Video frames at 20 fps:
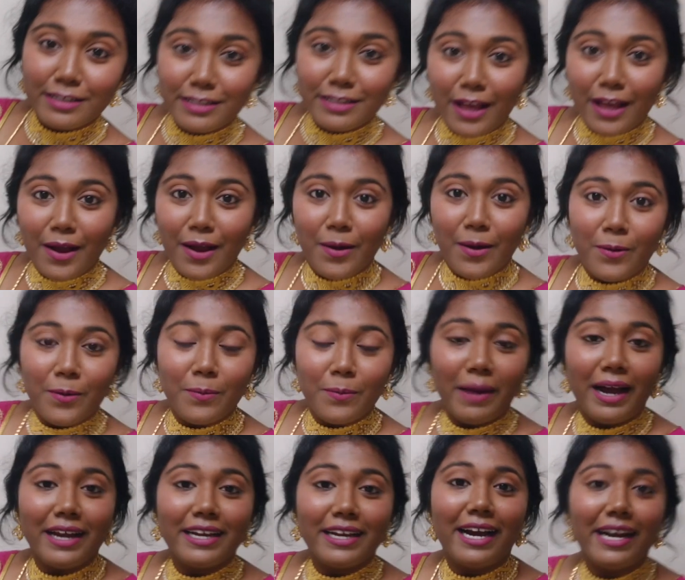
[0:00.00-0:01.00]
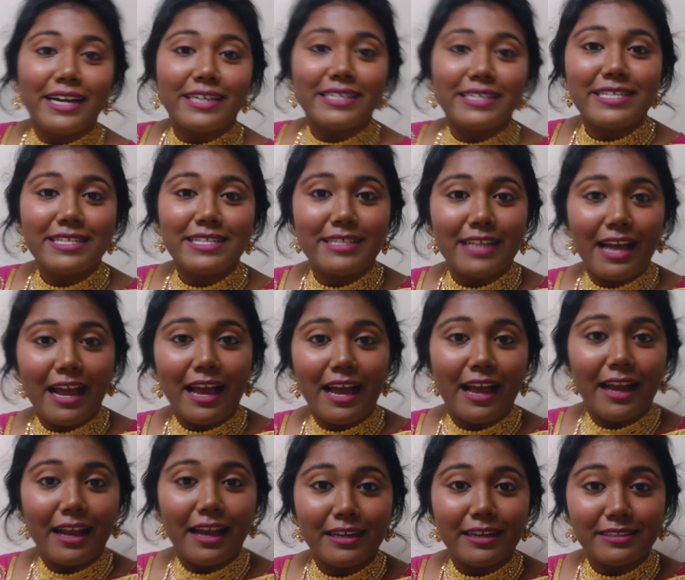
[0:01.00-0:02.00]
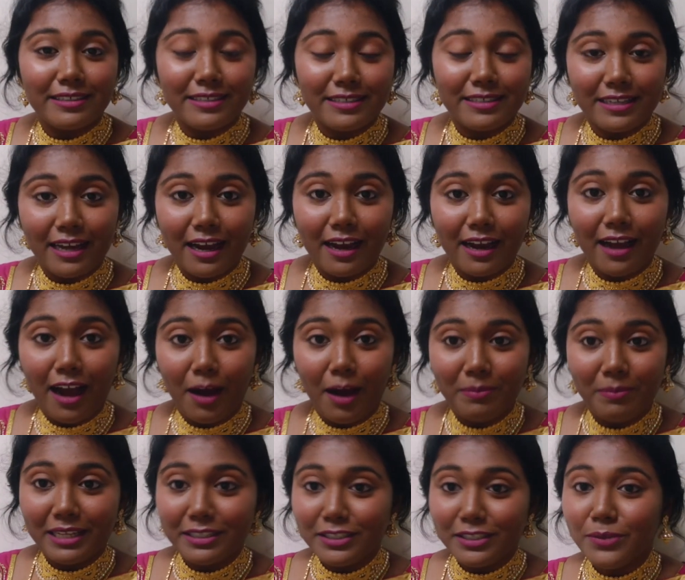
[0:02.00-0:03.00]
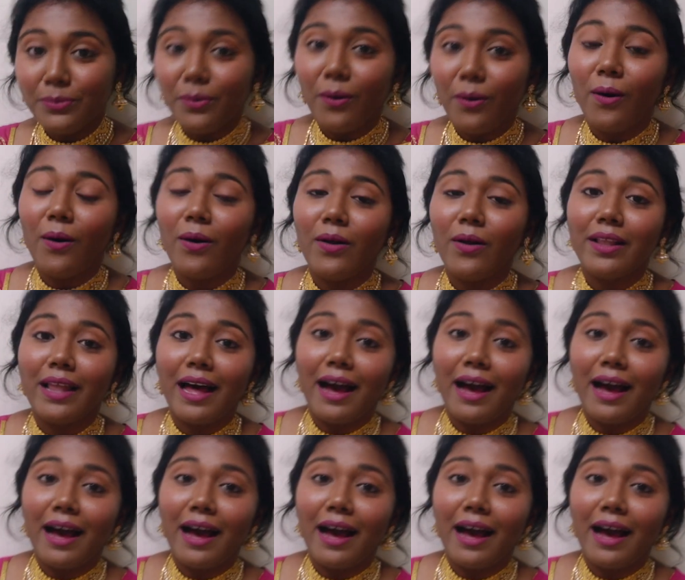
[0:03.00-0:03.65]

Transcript: So bye guys, and God bless you all.